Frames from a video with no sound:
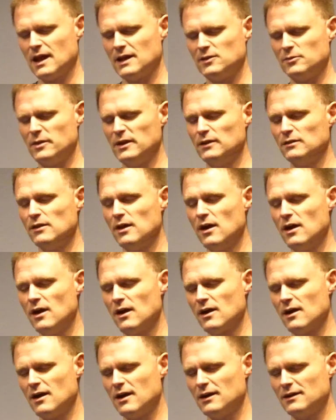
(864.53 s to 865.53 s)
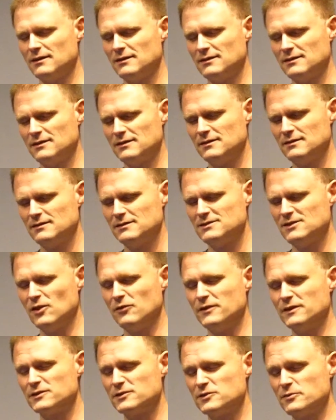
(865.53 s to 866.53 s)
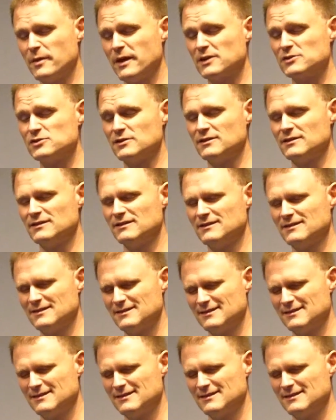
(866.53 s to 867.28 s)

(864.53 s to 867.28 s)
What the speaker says: and to be long on self-introspection.